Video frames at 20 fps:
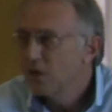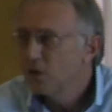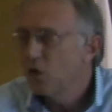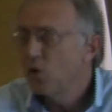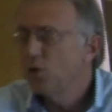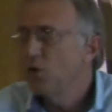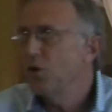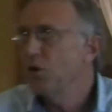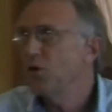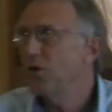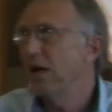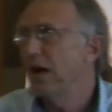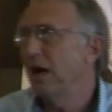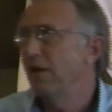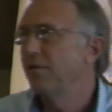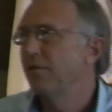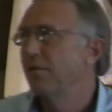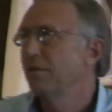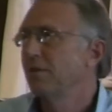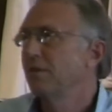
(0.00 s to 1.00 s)
So, who do you
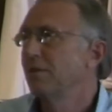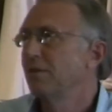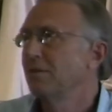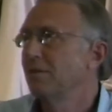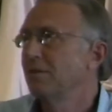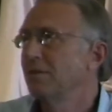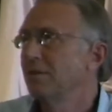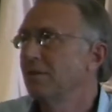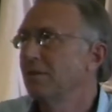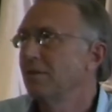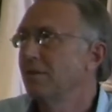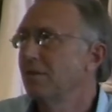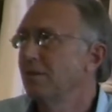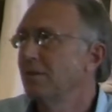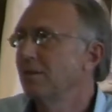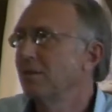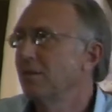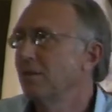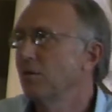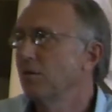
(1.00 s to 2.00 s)
love?
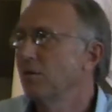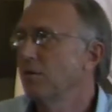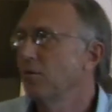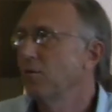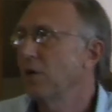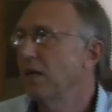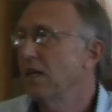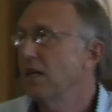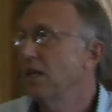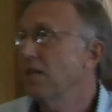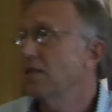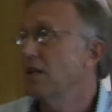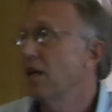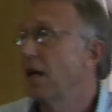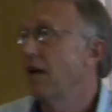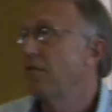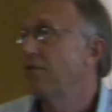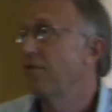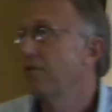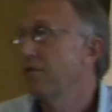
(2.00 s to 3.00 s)
What is
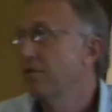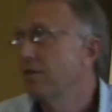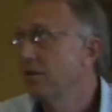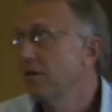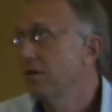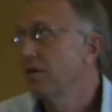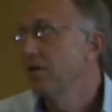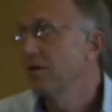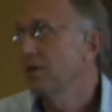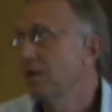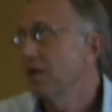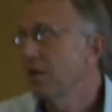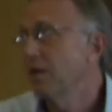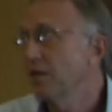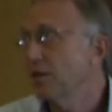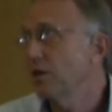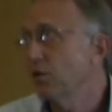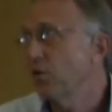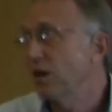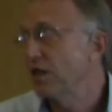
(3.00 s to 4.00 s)
love?
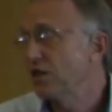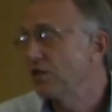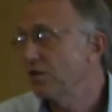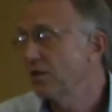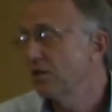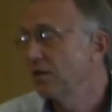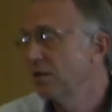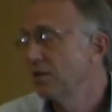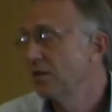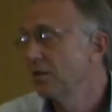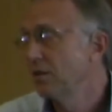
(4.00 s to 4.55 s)
Is the question.